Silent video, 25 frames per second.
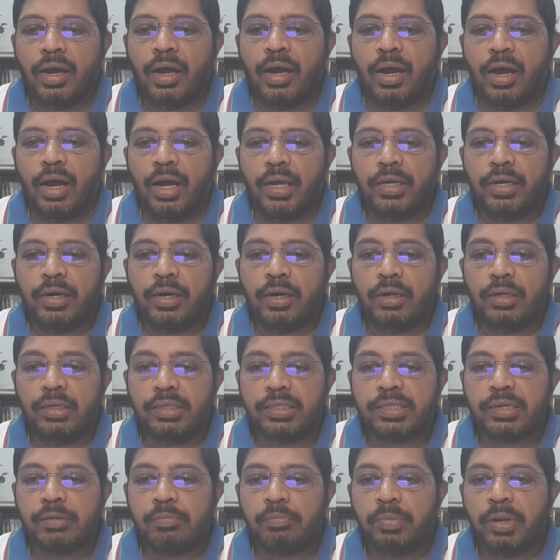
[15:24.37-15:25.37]
I call
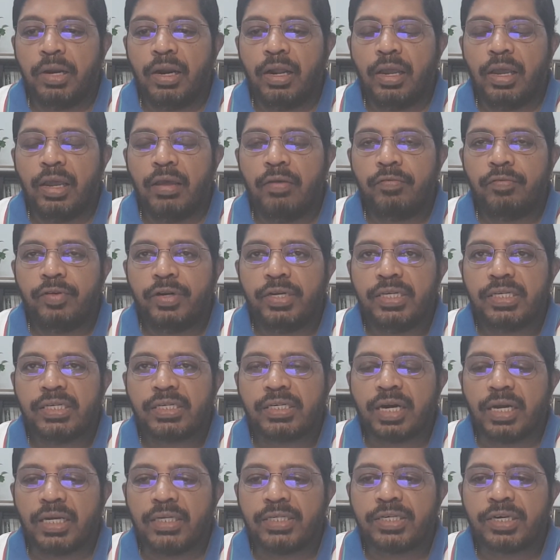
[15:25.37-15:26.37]
symbol every
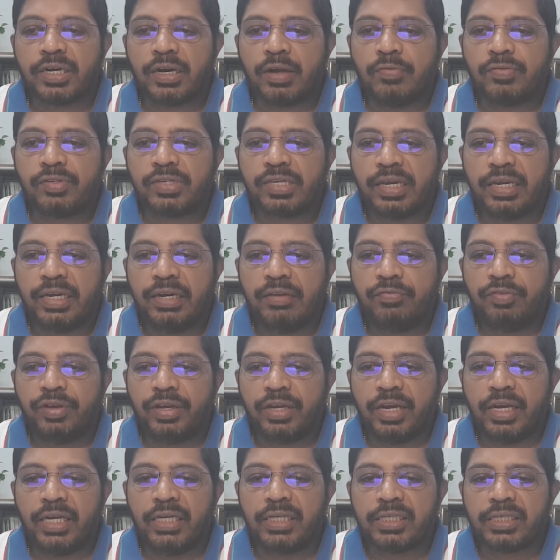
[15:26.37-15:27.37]
structure of
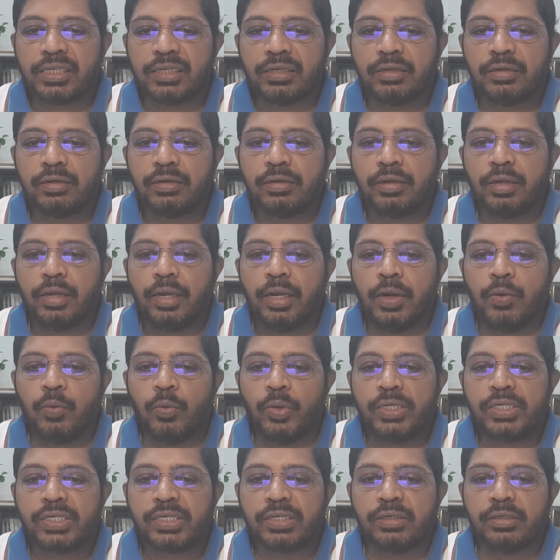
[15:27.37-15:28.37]
signification in
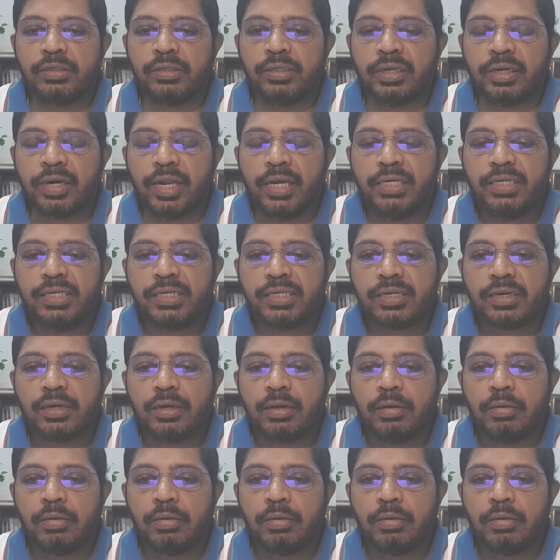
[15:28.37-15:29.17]
which direct,